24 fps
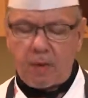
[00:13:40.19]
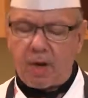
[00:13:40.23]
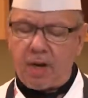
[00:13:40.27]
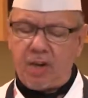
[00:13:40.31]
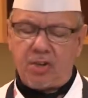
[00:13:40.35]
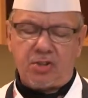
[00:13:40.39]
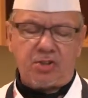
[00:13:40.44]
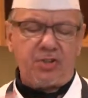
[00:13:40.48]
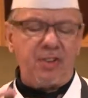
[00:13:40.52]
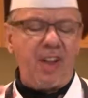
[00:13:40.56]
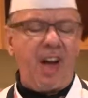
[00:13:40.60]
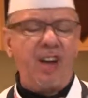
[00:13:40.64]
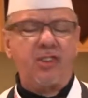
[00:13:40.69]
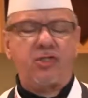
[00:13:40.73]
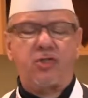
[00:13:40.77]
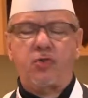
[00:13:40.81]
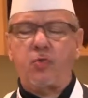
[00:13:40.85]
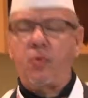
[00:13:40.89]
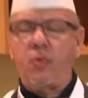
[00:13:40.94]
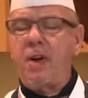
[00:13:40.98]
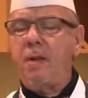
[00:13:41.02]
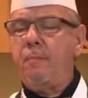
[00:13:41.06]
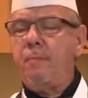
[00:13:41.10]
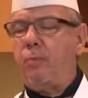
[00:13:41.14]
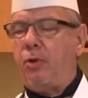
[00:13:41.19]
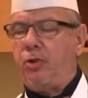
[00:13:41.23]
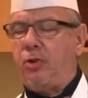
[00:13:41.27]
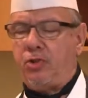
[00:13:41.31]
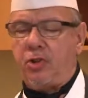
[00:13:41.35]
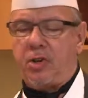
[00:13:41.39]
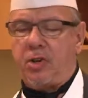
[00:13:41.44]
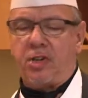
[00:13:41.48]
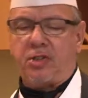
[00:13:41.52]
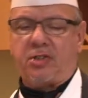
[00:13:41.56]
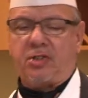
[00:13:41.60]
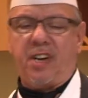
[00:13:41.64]
It's not sweet, but
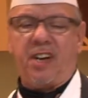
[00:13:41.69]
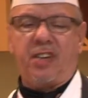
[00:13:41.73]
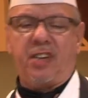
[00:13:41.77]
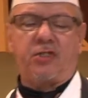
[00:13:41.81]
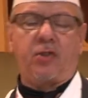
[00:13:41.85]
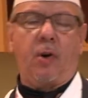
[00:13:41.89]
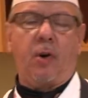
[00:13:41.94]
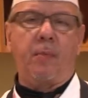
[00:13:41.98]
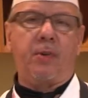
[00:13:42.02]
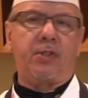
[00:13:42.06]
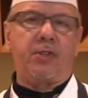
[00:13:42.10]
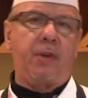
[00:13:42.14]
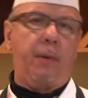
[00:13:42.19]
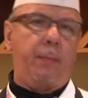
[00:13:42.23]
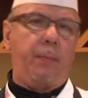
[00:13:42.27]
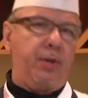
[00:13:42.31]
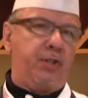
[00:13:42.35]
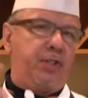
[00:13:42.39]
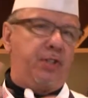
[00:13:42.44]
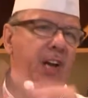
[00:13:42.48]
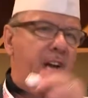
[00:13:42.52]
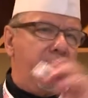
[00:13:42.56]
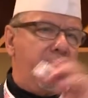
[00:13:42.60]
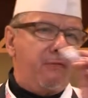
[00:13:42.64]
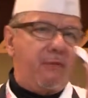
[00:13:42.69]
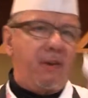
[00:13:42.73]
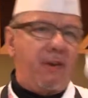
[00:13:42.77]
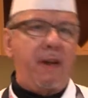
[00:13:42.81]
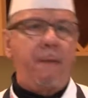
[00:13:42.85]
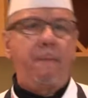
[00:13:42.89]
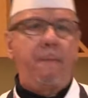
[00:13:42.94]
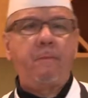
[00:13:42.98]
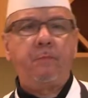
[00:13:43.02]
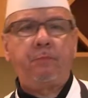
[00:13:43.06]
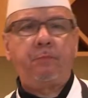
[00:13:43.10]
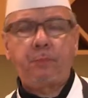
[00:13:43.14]
you can taste almost a potatoey
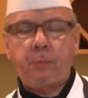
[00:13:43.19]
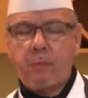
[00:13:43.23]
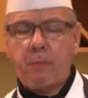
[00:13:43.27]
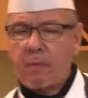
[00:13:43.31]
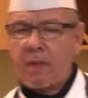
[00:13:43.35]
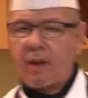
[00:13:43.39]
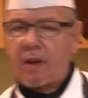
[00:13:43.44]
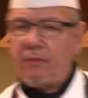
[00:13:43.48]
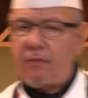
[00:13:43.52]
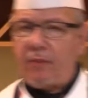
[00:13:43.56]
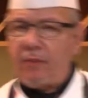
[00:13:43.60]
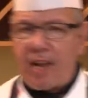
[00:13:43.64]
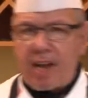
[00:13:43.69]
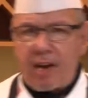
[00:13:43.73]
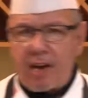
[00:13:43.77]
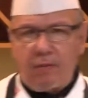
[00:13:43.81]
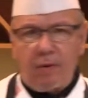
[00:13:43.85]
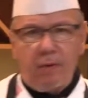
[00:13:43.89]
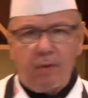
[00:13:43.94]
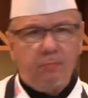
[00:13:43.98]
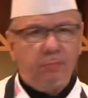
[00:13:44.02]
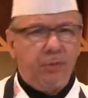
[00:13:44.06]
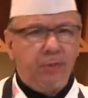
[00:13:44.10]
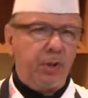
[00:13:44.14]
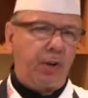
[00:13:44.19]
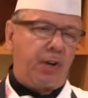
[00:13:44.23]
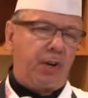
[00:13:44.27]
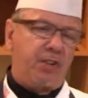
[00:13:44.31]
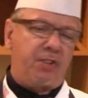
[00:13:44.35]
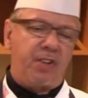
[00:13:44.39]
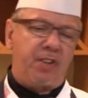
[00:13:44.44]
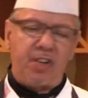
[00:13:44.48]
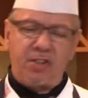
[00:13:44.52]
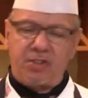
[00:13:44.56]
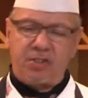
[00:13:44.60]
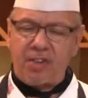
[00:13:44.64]
flavor. You can
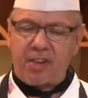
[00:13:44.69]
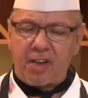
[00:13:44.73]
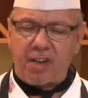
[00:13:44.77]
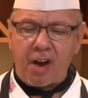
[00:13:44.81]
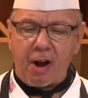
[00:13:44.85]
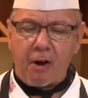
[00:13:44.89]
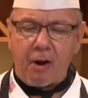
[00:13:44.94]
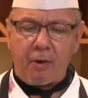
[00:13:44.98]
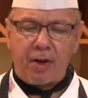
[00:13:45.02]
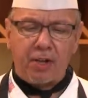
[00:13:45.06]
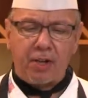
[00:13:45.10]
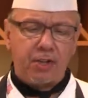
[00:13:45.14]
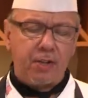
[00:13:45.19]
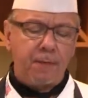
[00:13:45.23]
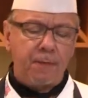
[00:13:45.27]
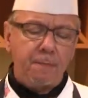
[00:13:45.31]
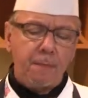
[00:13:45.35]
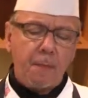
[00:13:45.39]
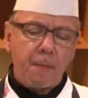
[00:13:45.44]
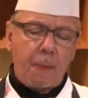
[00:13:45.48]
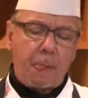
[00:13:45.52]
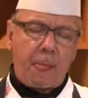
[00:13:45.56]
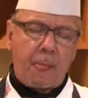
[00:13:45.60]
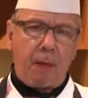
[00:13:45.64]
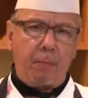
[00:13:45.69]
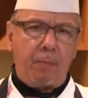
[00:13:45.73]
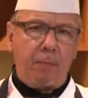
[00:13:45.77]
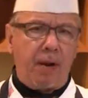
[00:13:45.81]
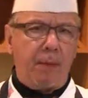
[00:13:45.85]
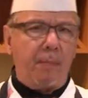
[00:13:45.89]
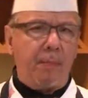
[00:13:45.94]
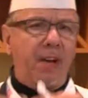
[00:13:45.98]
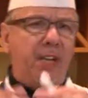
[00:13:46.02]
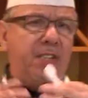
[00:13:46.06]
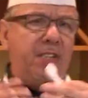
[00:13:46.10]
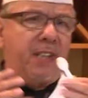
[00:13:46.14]
taste the carrots, but
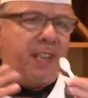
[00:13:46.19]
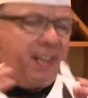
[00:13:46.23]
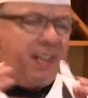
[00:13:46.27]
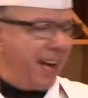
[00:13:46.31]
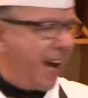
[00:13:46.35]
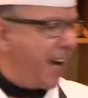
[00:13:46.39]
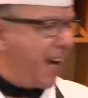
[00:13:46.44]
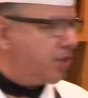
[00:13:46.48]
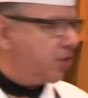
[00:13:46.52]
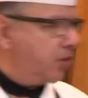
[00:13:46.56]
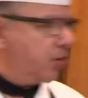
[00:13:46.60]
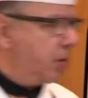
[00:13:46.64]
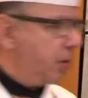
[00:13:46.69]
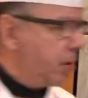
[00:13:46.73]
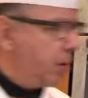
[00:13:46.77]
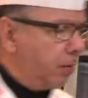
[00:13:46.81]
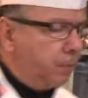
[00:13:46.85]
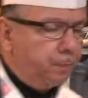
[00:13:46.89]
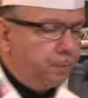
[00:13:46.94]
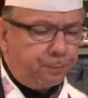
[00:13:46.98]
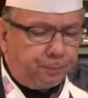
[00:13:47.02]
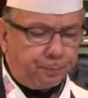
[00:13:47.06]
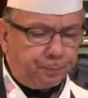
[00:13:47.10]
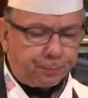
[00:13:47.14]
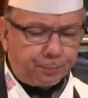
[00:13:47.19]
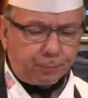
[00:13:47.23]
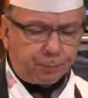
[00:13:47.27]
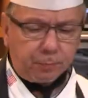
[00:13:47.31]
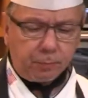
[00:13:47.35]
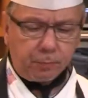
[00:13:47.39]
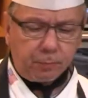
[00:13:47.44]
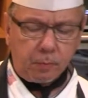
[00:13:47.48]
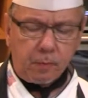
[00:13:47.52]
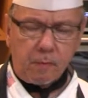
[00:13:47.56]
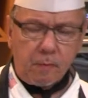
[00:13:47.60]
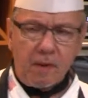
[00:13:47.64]
it makes a nice little
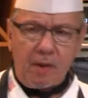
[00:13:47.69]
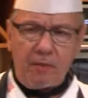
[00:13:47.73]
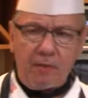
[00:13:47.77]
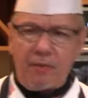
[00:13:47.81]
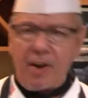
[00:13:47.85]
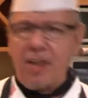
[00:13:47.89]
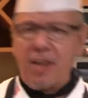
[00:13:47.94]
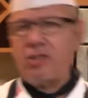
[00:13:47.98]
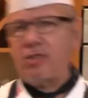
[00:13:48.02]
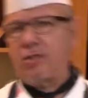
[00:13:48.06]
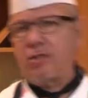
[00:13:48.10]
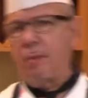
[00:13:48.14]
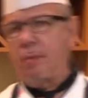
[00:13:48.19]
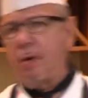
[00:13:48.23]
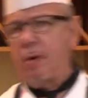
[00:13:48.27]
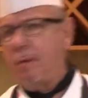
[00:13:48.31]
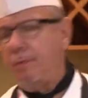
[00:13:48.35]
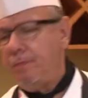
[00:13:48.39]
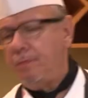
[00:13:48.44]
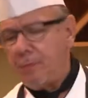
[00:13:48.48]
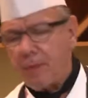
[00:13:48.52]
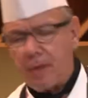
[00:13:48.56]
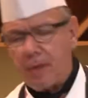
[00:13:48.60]
vegetable.